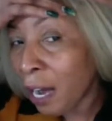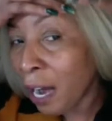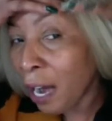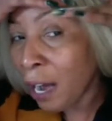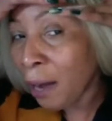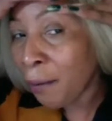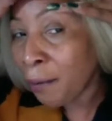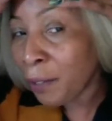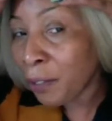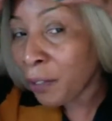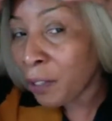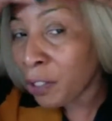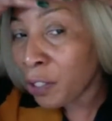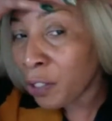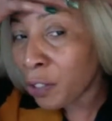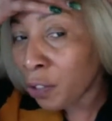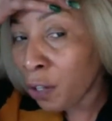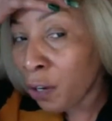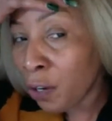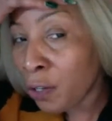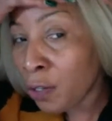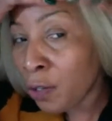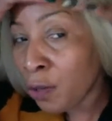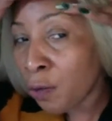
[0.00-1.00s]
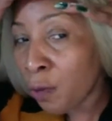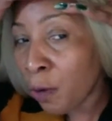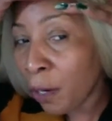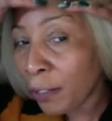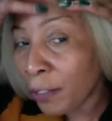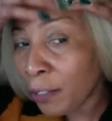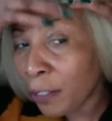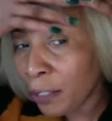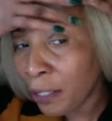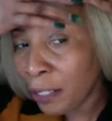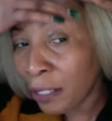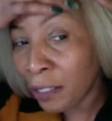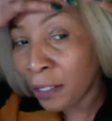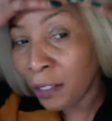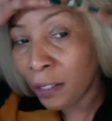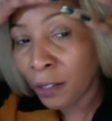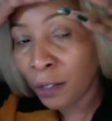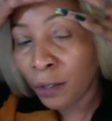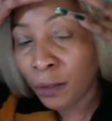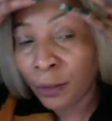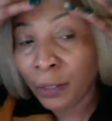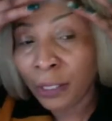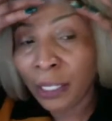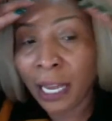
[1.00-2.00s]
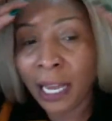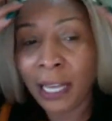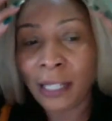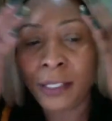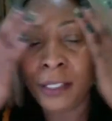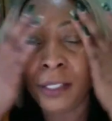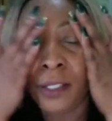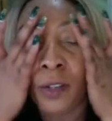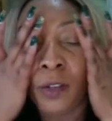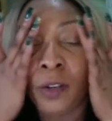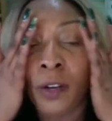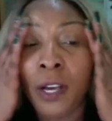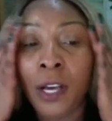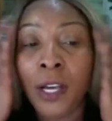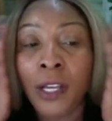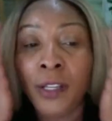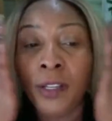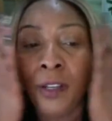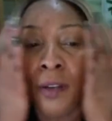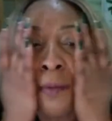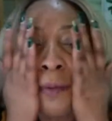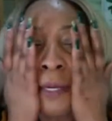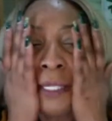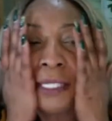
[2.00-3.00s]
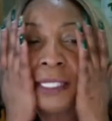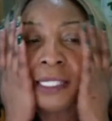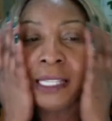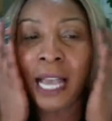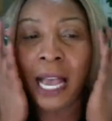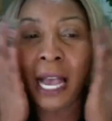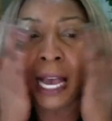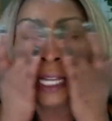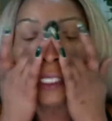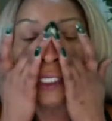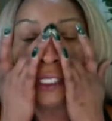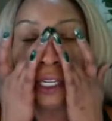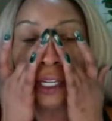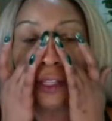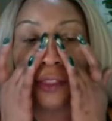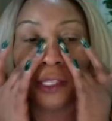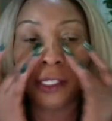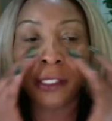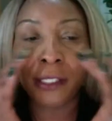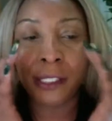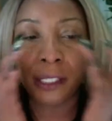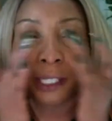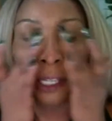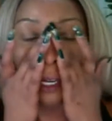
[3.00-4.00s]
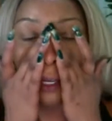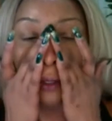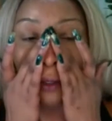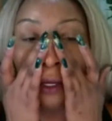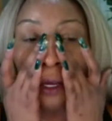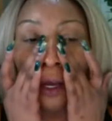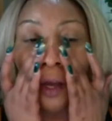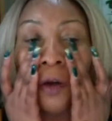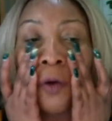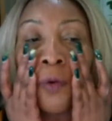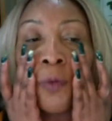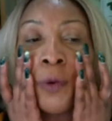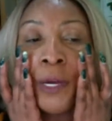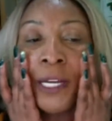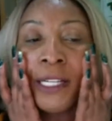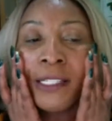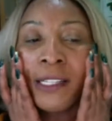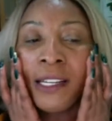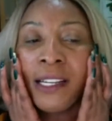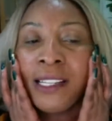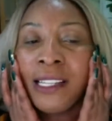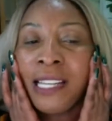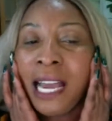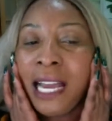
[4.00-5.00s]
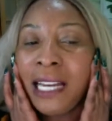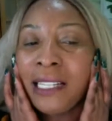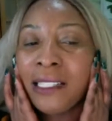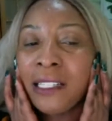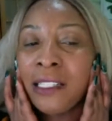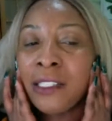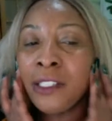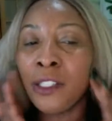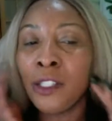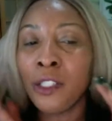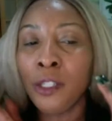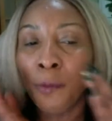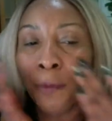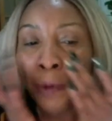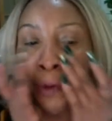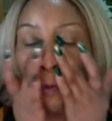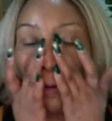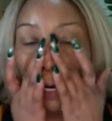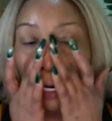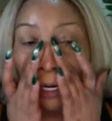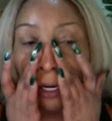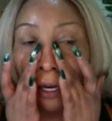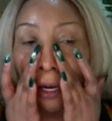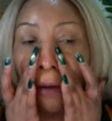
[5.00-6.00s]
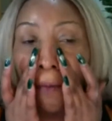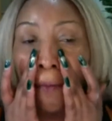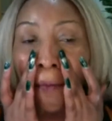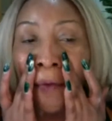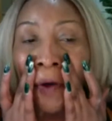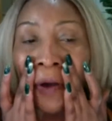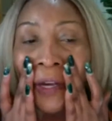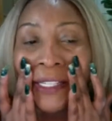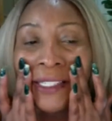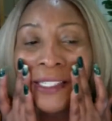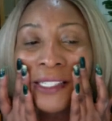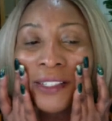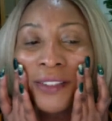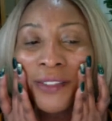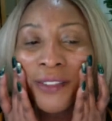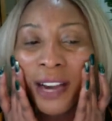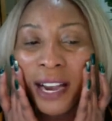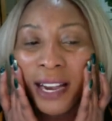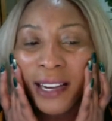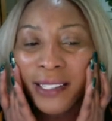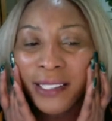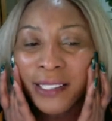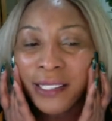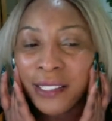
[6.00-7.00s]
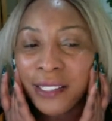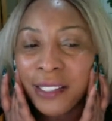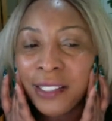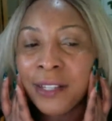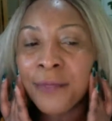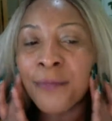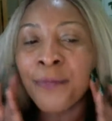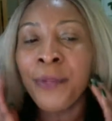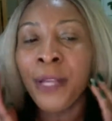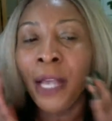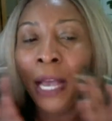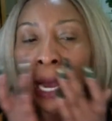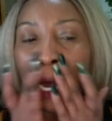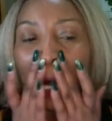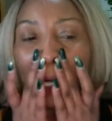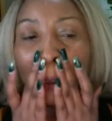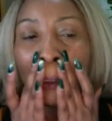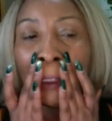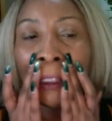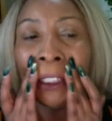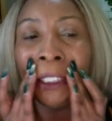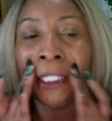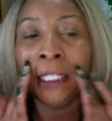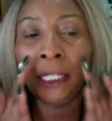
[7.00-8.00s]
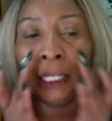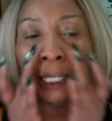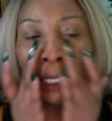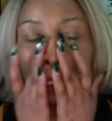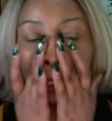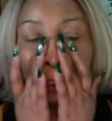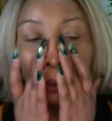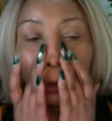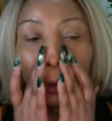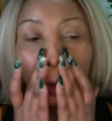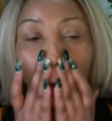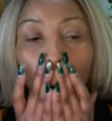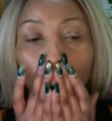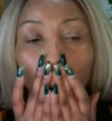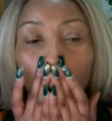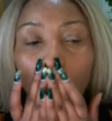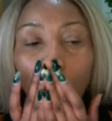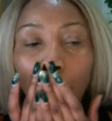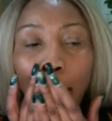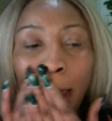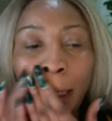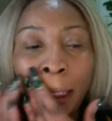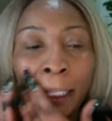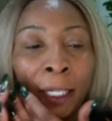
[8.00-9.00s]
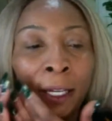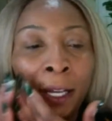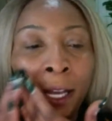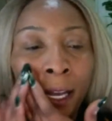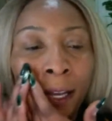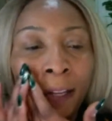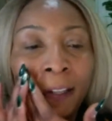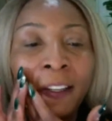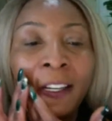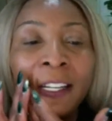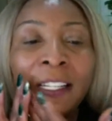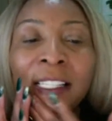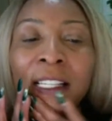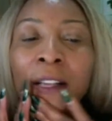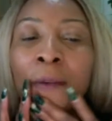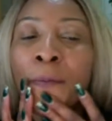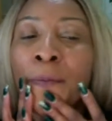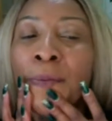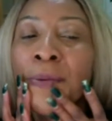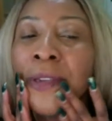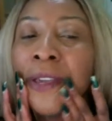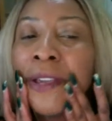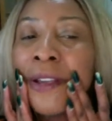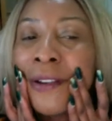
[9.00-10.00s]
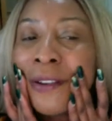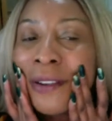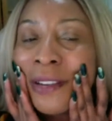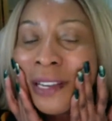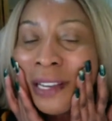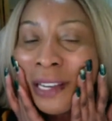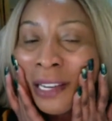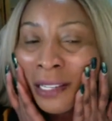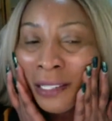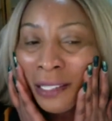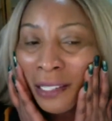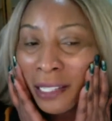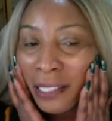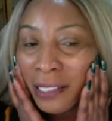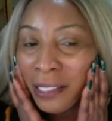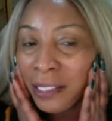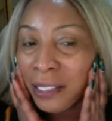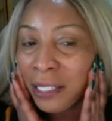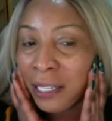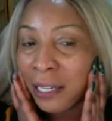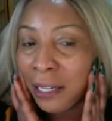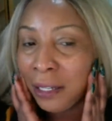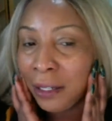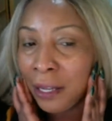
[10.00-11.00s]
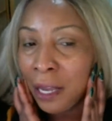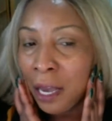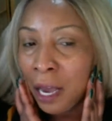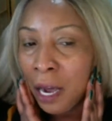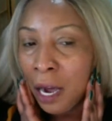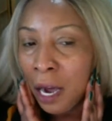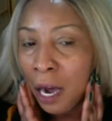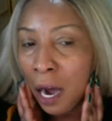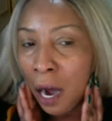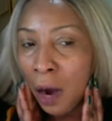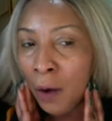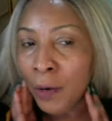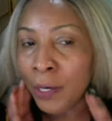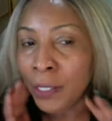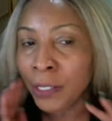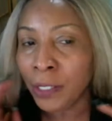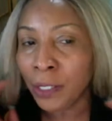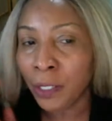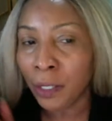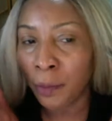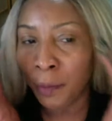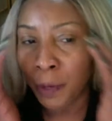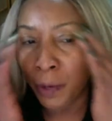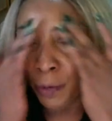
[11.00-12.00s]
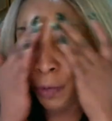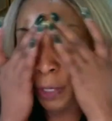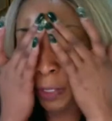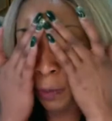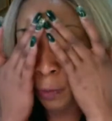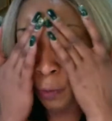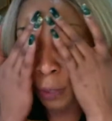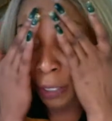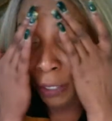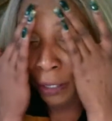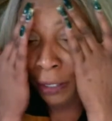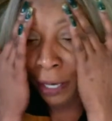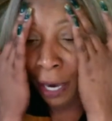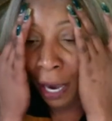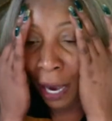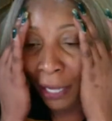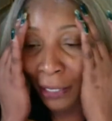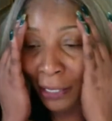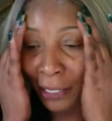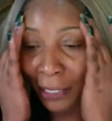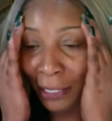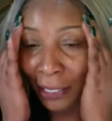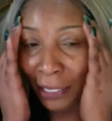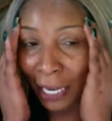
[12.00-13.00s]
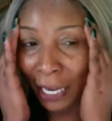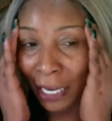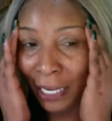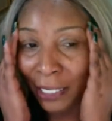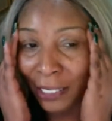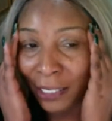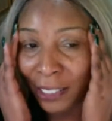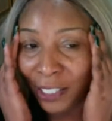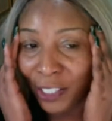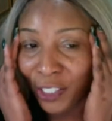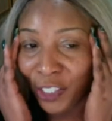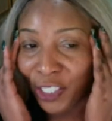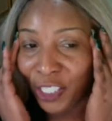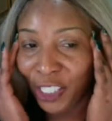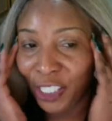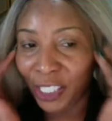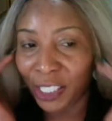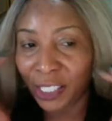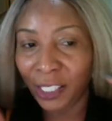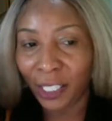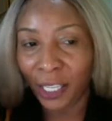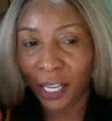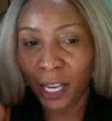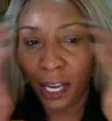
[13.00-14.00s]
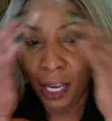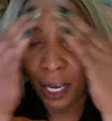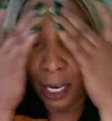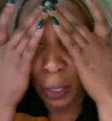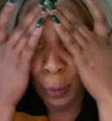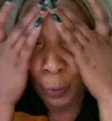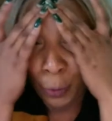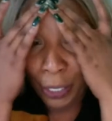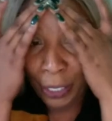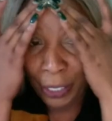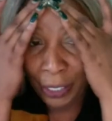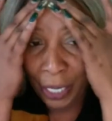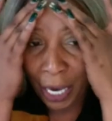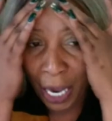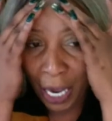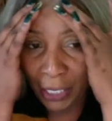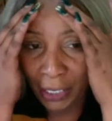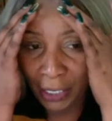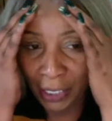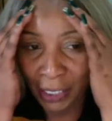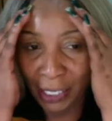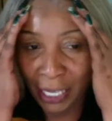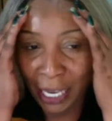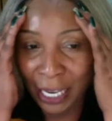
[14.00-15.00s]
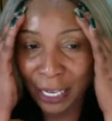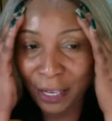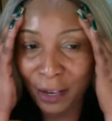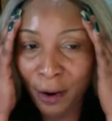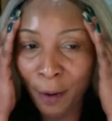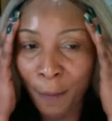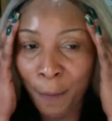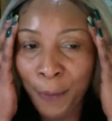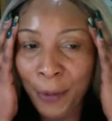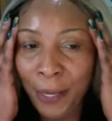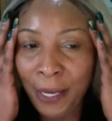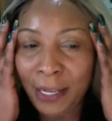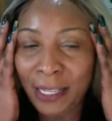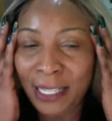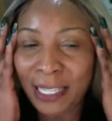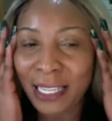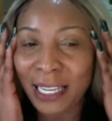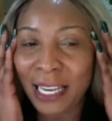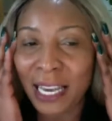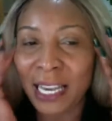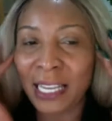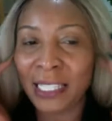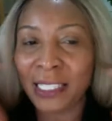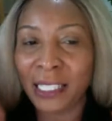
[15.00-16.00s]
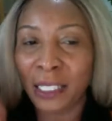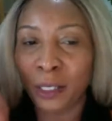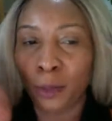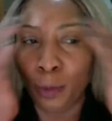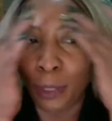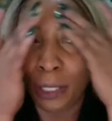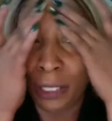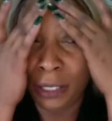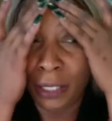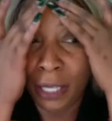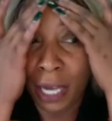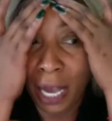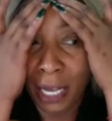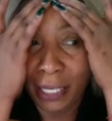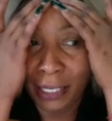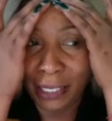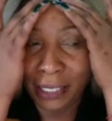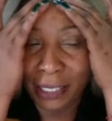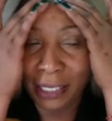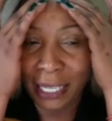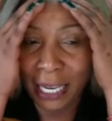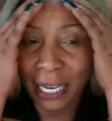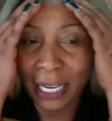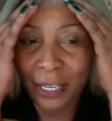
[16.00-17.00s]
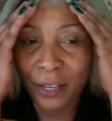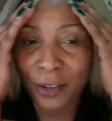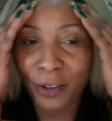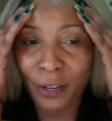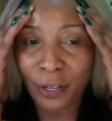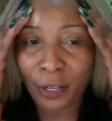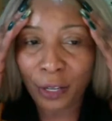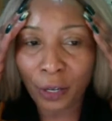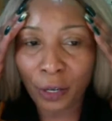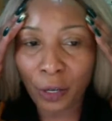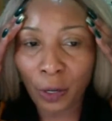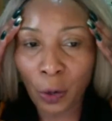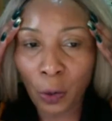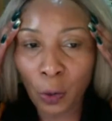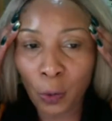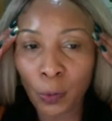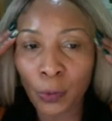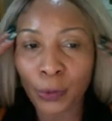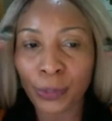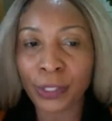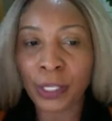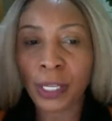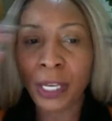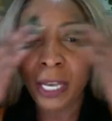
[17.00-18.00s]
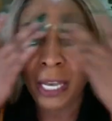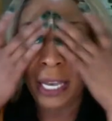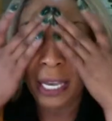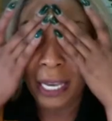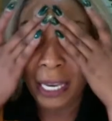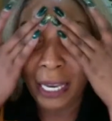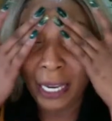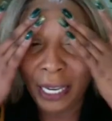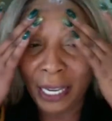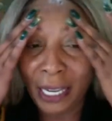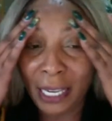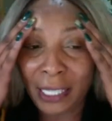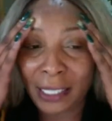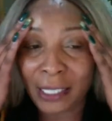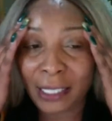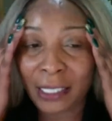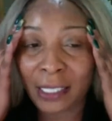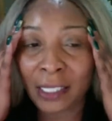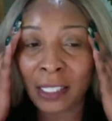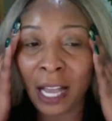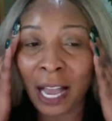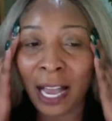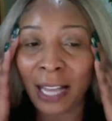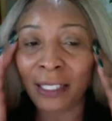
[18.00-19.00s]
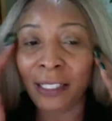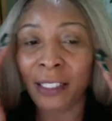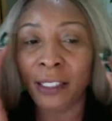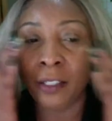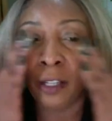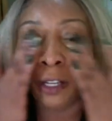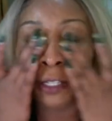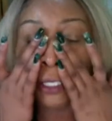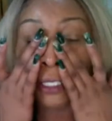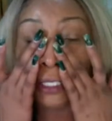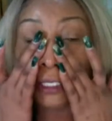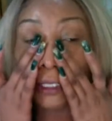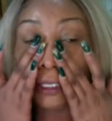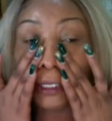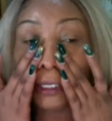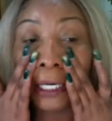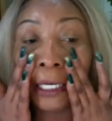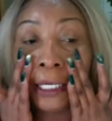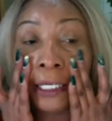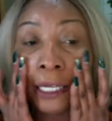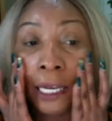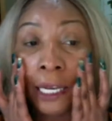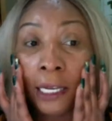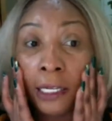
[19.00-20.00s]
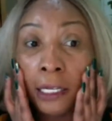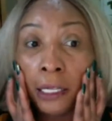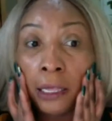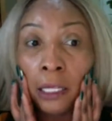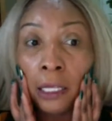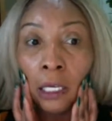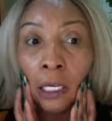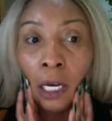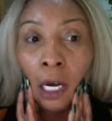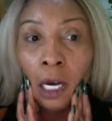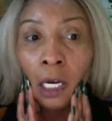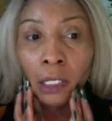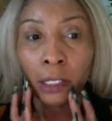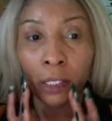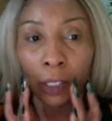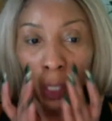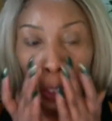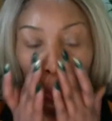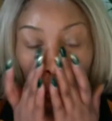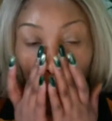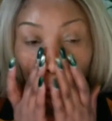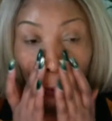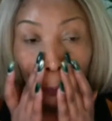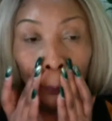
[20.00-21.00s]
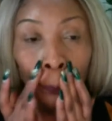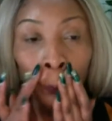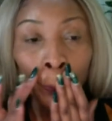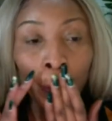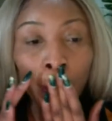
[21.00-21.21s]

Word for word: I'm going to show you what you need to do next. So you massage the skin with that turmeric moisturizer until it totally disappear in the skin. Our turmeric will not stain the sheet. It will not stain your pillowcase. It will not stain your clothes. It is not going to stain anything at all.